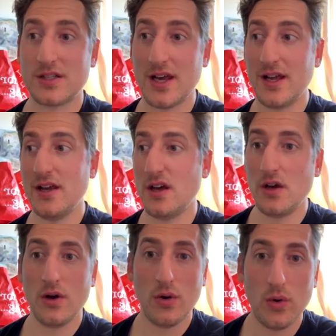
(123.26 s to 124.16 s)
than, say,
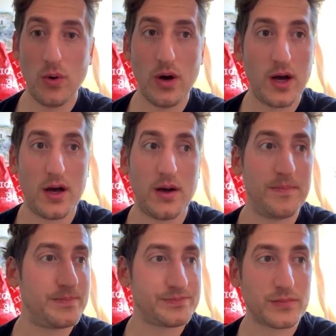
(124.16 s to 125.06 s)
I
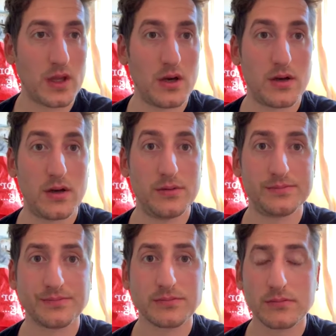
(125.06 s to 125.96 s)
don't know,
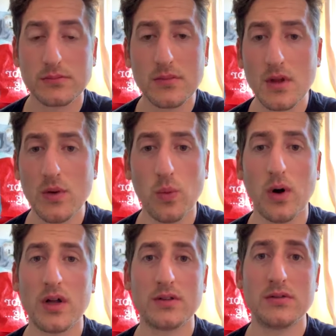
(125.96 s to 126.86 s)

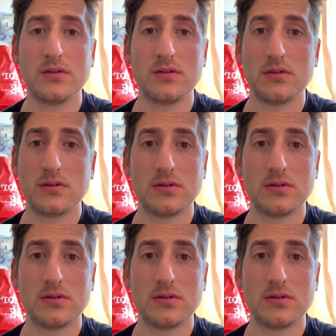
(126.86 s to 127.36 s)
one